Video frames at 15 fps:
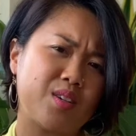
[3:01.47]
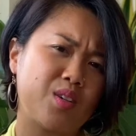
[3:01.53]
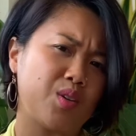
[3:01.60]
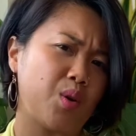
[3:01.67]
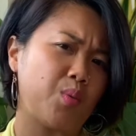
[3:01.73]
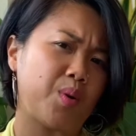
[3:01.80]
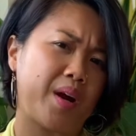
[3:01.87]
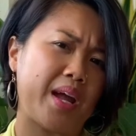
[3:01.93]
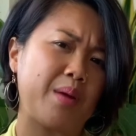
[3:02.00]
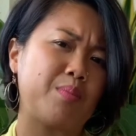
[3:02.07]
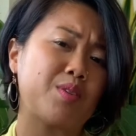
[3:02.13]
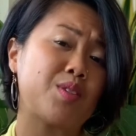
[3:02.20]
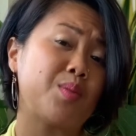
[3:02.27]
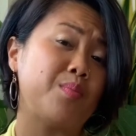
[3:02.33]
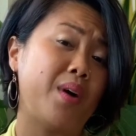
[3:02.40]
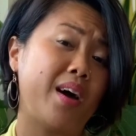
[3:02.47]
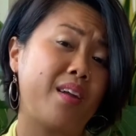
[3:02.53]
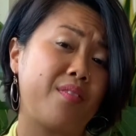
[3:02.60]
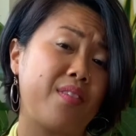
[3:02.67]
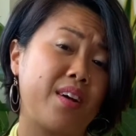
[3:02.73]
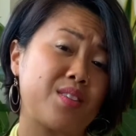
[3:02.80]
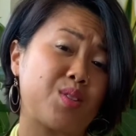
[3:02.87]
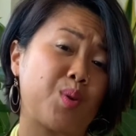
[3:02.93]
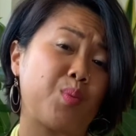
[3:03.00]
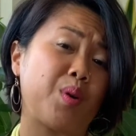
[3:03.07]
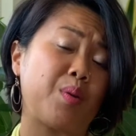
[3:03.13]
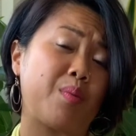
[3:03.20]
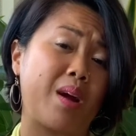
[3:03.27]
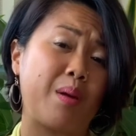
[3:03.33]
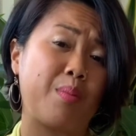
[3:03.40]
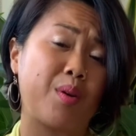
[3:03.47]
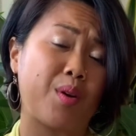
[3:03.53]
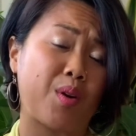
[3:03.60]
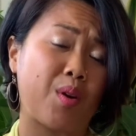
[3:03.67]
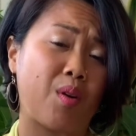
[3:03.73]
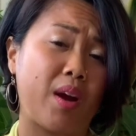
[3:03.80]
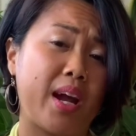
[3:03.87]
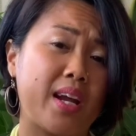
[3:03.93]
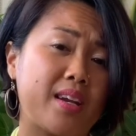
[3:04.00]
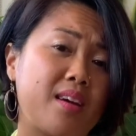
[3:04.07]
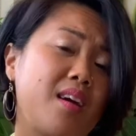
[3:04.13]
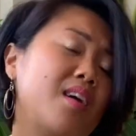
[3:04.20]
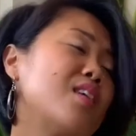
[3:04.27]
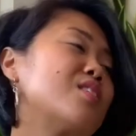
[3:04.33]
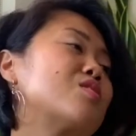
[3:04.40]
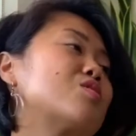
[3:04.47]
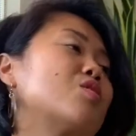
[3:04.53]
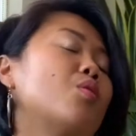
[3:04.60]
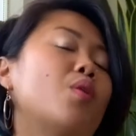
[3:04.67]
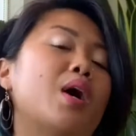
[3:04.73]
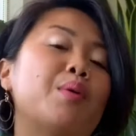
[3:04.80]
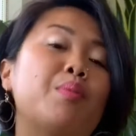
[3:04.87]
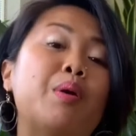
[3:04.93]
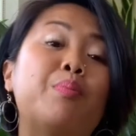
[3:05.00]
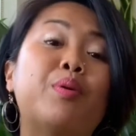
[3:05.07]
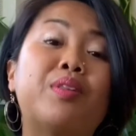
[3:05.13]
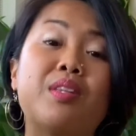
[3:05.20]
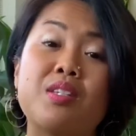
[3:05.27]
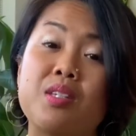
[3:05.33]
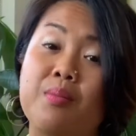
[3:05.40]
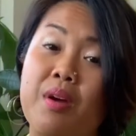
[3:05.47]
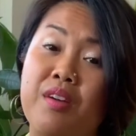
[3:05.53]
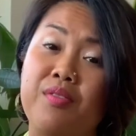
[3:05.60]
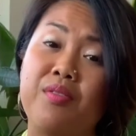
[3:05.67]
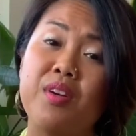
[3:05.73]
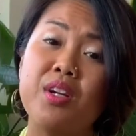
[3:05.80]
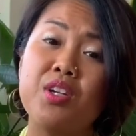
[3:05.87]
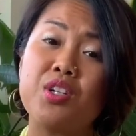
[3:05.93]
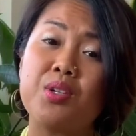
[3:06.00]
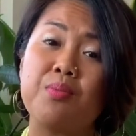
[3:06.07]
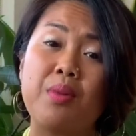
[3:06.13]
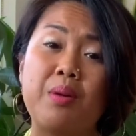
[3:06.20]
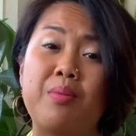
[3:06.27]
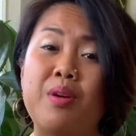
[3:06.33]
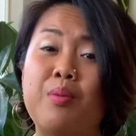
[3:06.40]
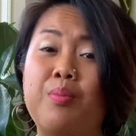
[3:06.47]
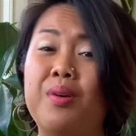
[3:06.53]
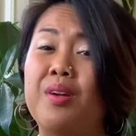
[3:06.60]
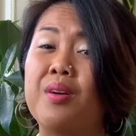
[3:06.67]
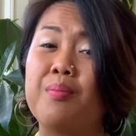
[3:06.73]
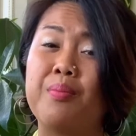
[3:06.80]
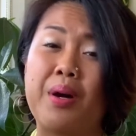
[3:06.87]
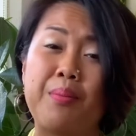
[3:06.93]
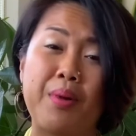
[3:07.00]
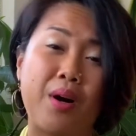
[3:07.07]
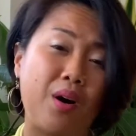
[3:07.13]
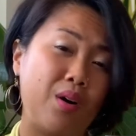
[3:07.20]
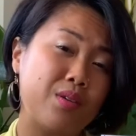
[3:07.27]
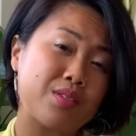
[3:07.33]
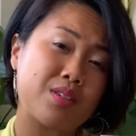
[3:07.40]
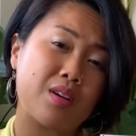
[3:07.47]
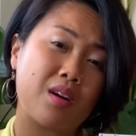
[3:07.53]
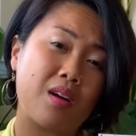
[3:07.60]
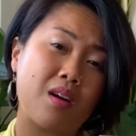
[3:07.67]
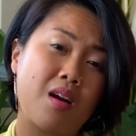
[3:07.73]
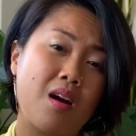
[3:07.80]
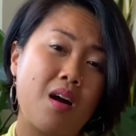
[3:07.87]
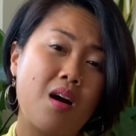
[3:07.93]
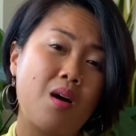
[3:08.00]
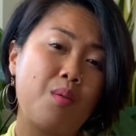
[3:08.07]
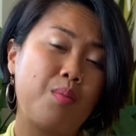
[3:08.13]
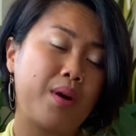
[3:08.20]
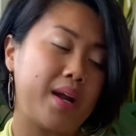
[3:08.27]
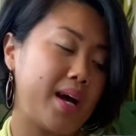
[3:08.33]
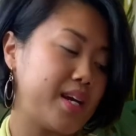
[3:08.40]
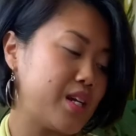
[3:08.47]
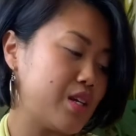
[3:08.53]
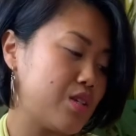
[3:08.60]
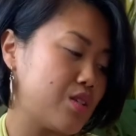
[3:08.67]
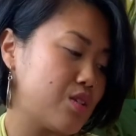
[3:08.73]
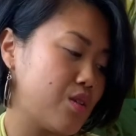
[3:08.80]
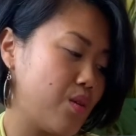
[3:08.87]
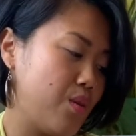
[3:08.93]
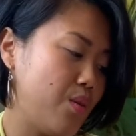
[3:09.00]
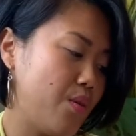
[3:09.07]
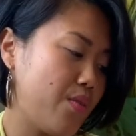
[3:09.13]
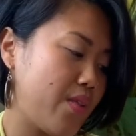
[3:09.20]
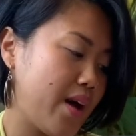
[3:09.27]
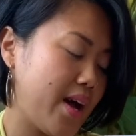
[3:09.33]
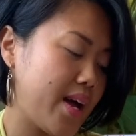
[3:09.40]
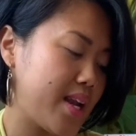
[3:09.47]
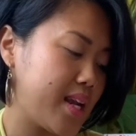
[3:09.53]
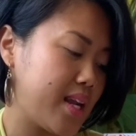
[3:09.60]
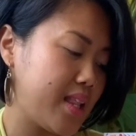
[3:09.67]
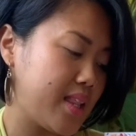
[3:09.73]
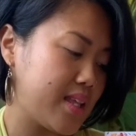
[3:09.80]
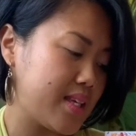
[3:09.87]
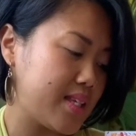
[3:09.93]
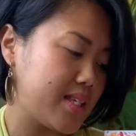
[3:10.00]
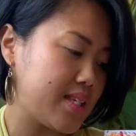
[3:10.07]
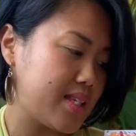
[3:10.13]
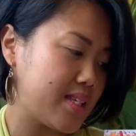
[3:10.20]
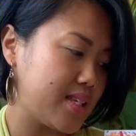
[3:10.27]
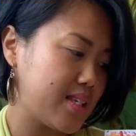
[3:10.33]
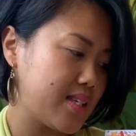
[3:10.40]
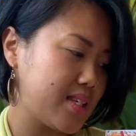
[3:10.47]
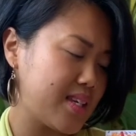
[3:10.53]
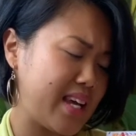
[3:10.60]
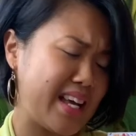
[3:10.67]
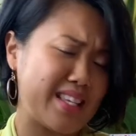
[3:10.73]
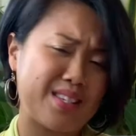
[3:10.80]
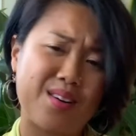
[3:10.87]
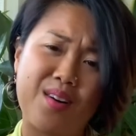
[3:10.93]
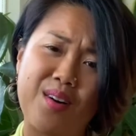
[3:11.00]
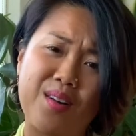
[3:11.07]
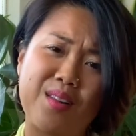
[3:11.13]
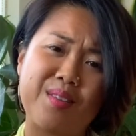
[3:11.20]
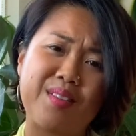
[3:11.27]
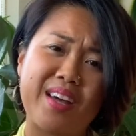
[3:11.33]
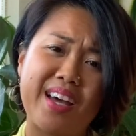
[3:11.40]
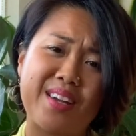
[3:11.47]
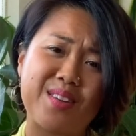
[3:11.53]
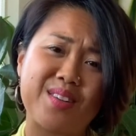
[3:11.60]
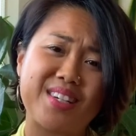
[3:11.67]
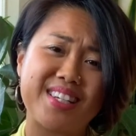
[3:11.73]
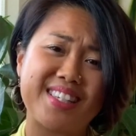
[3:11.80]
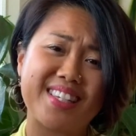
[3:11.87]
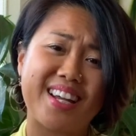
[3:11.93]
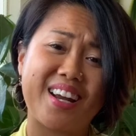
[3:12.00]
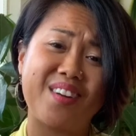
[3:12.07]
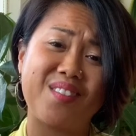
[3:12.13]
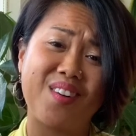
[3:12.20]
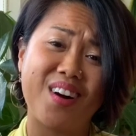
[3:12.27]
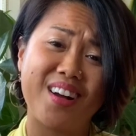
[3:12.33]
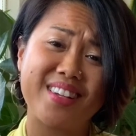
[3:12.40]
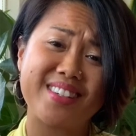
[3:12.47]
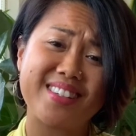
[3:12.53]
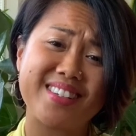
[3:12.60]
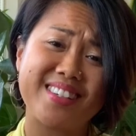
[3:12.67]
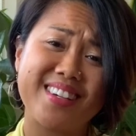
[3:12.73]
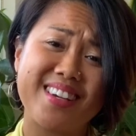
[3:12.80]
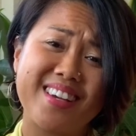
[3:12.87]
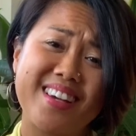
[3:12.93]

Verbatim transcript: you know, we're able to manifest or what we're able to create. So I may put this on my fridge, maybe I'll put it by my altar, but I just know that this has all of the energies that I want.